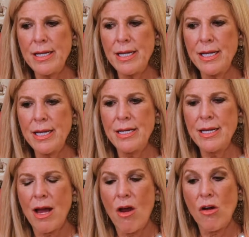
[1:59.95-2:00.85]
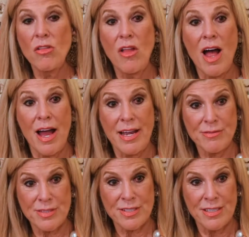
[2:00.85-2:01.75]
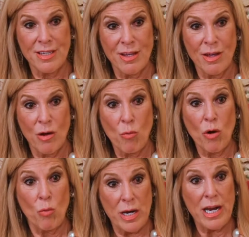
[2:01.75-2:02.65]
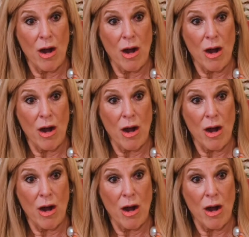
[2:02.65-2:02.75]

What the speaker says: in our lives where we